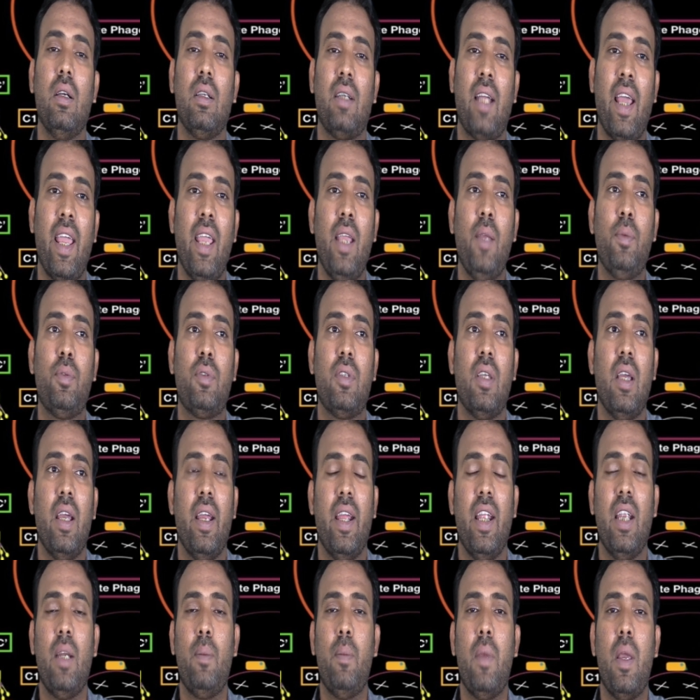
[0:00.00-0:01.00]
types.
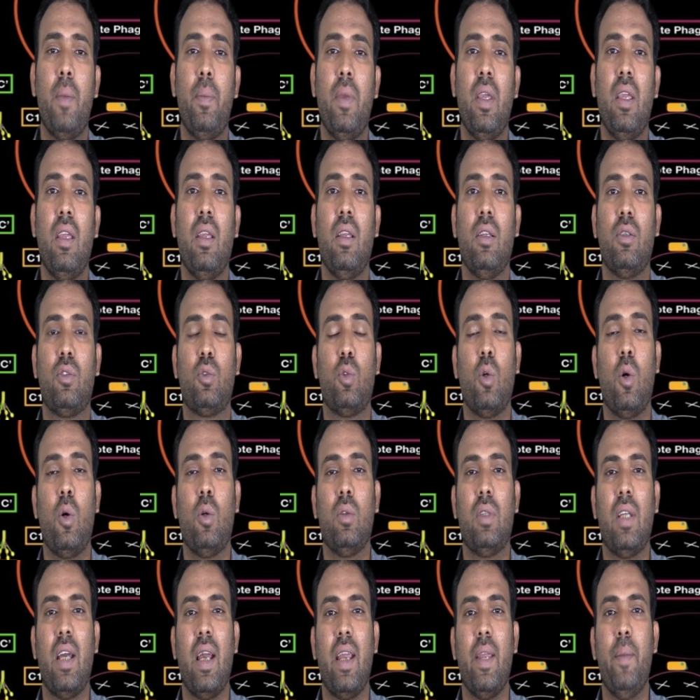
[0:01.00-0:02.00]
It may be
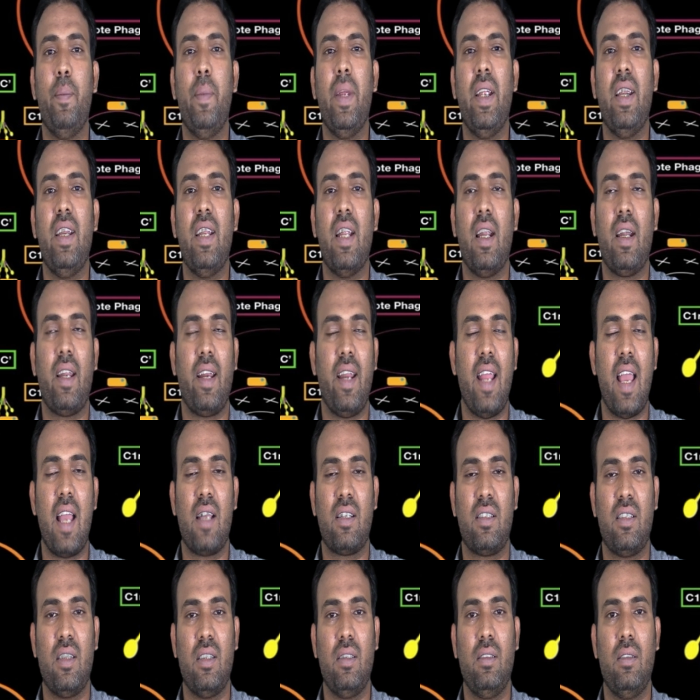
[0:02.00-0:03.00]
so the immediate
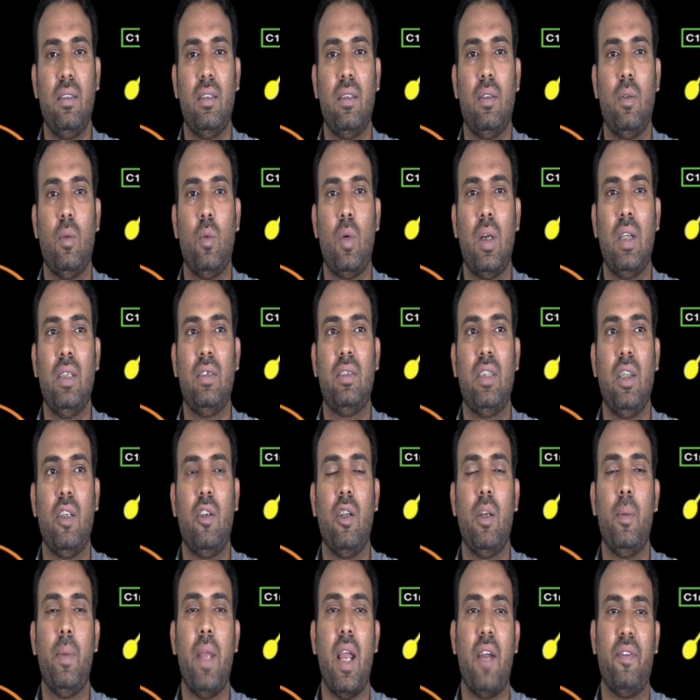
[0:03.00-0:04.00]
reaction once it
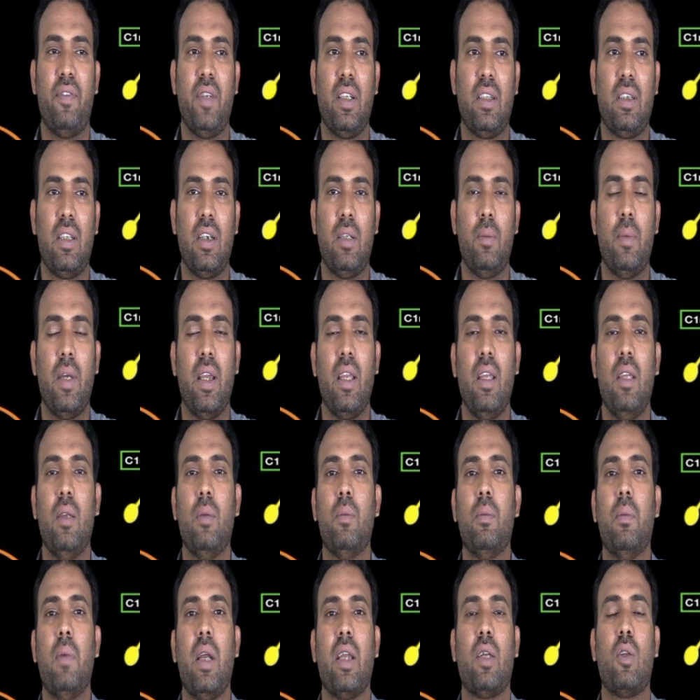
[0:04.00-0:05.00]
will be affected by
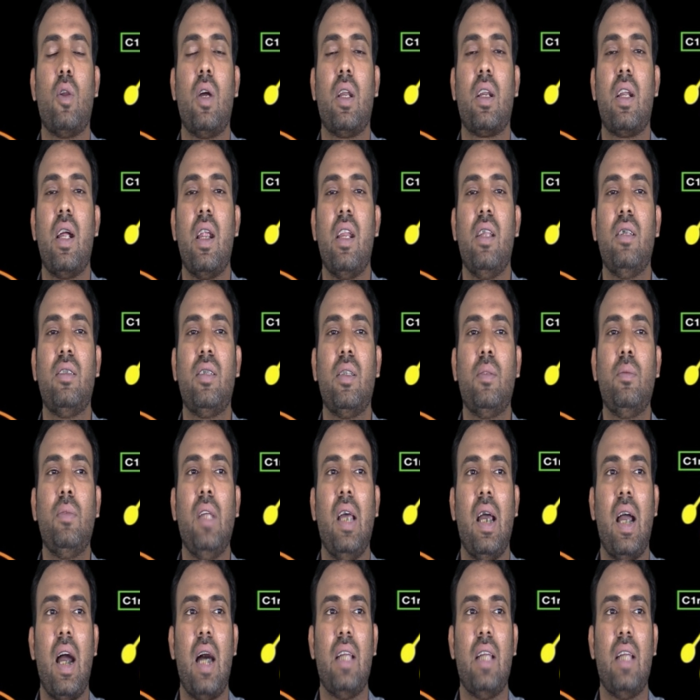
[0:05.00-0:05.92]
microorganism.